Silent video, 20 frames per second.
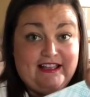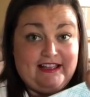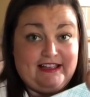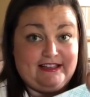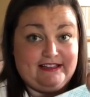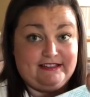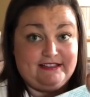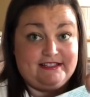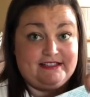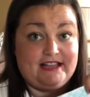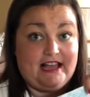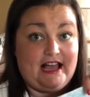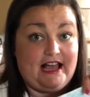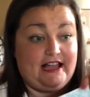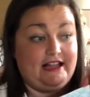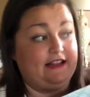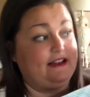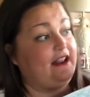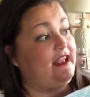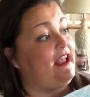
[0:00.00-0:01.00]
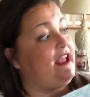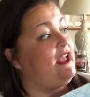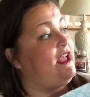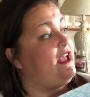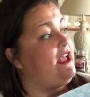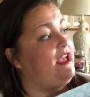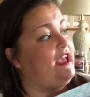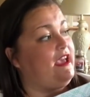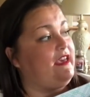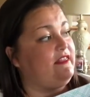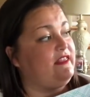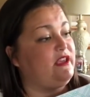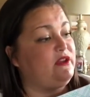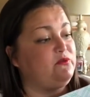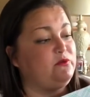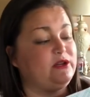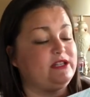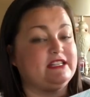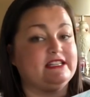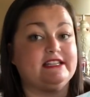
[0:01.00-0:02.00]
Inside. And then
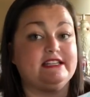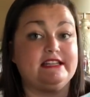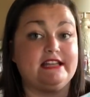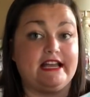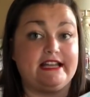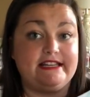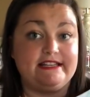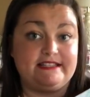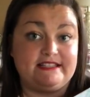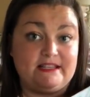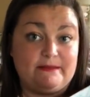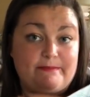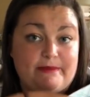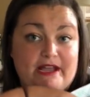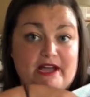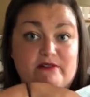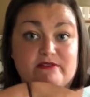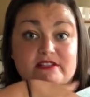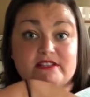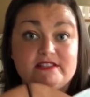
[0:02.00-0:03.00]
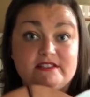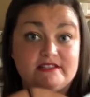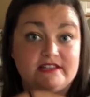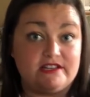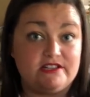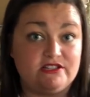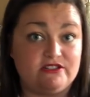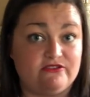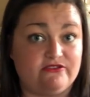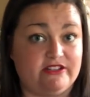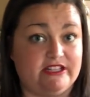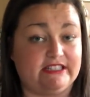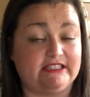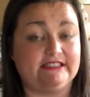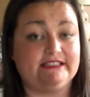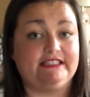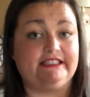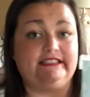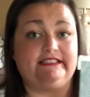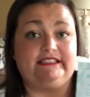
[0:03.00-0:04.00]
what's nice about Stitch
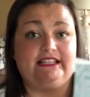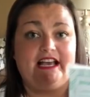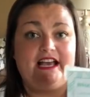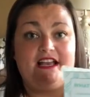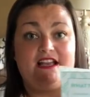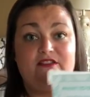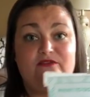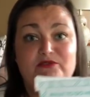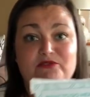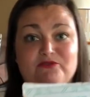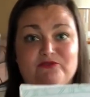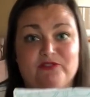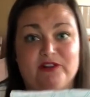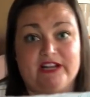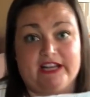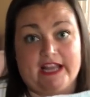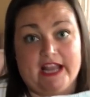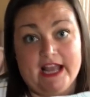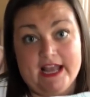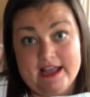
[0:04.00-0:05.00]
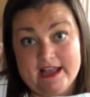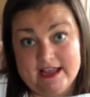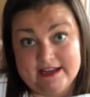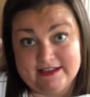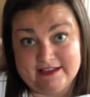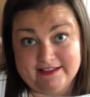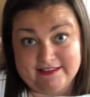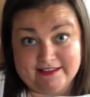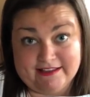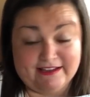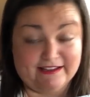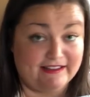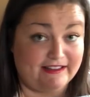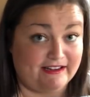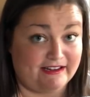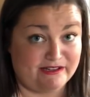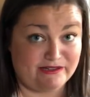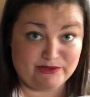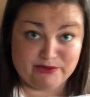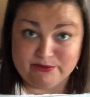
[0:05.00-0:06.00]
Fix is that if you forget anything
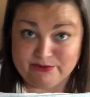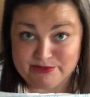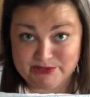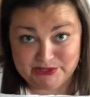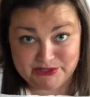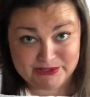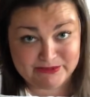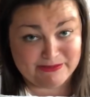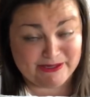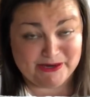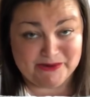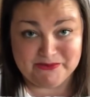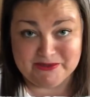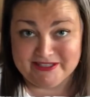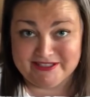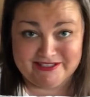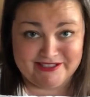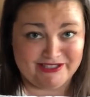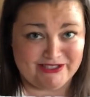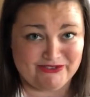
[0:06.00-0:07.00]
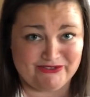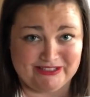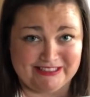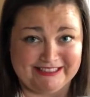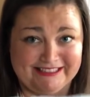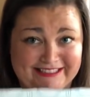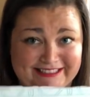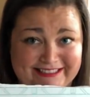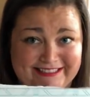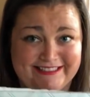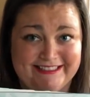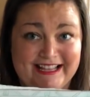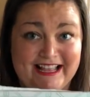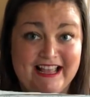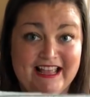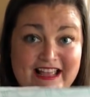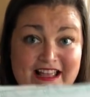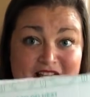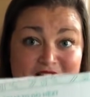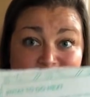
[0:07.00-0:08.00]
that I told you about what Stitch Fix is,
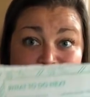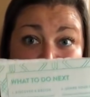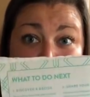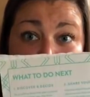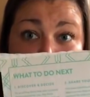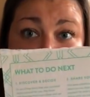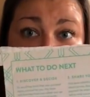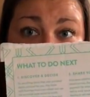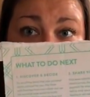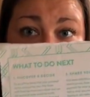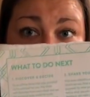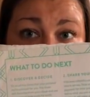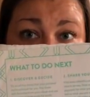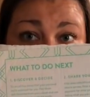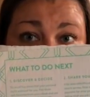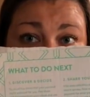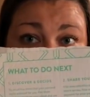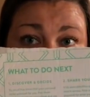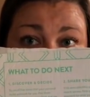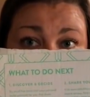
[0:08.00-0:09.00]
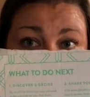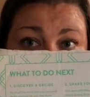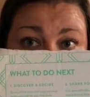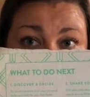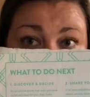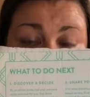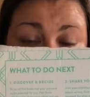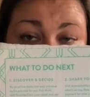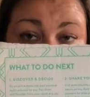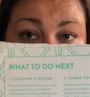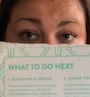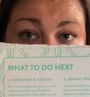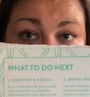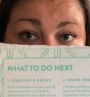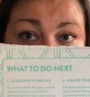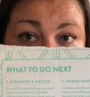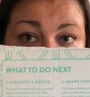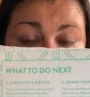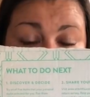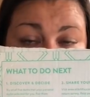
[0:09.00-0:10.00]
when you do Stitch Fix,
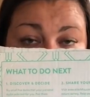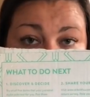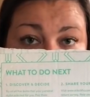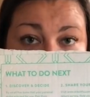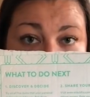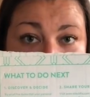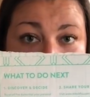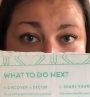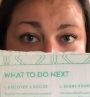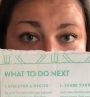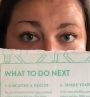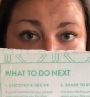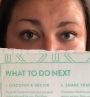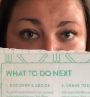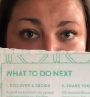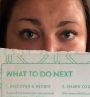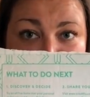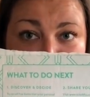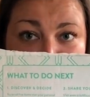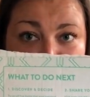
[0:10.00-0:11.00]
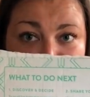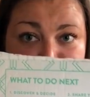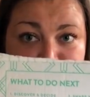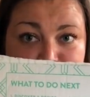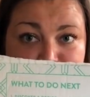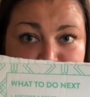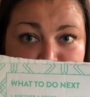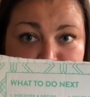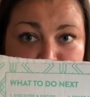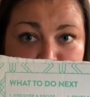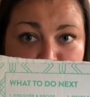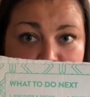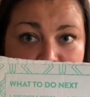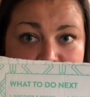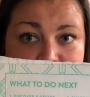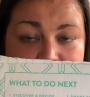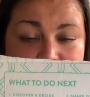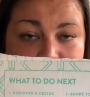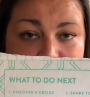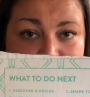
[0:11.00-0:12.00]
it, it tells you what to do
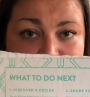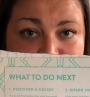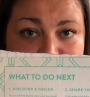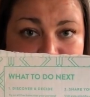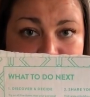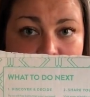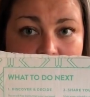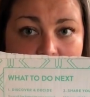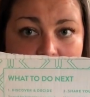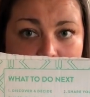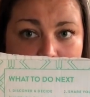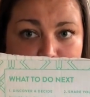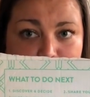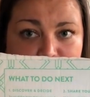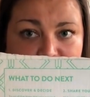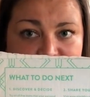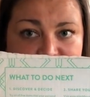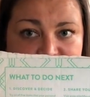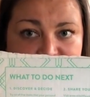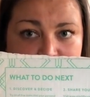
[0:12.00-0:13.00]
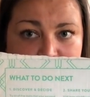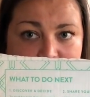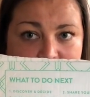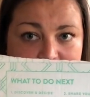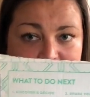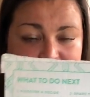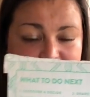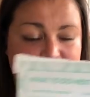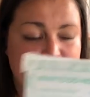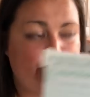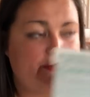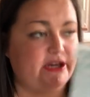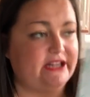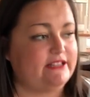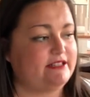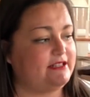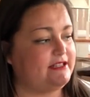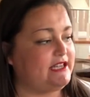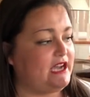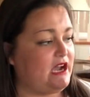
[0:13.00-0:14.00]
right on the top of the box. It
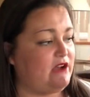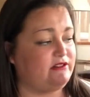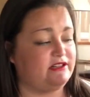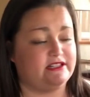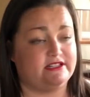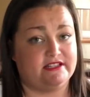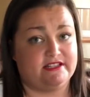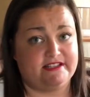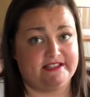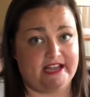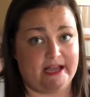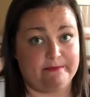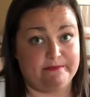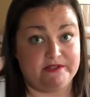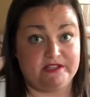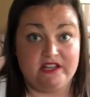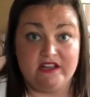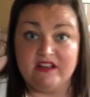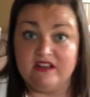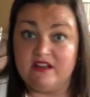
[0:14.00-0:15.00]
breaks it down into steps.